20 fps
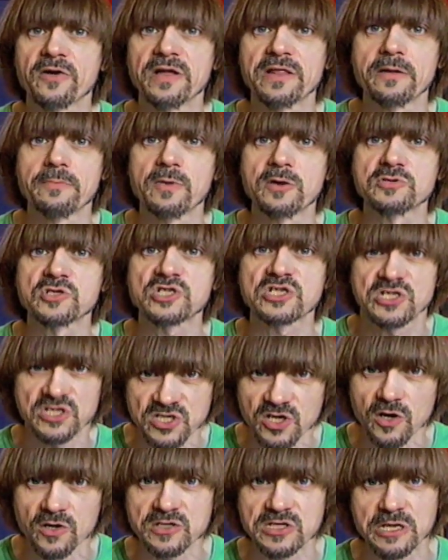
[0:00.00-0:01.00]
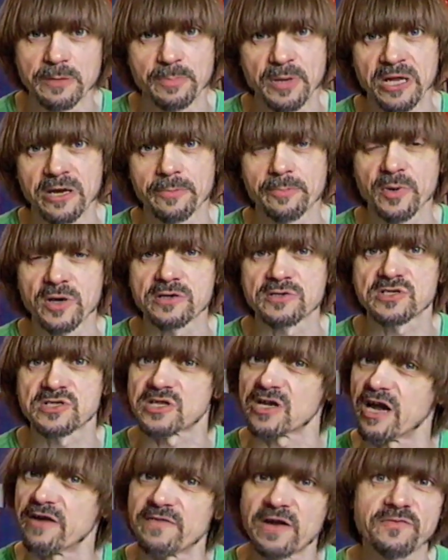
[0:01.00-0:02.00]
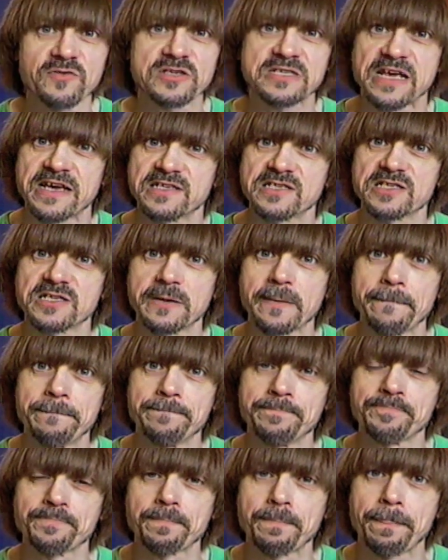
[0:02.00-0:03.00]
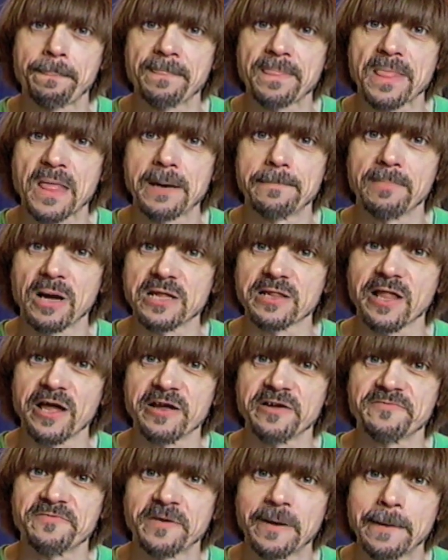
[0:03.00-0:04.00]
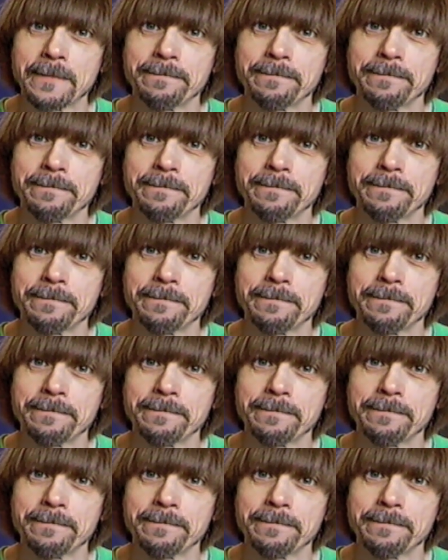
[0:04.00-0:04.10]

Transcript: in the most salty peanut butters that I've ever tasted in my life.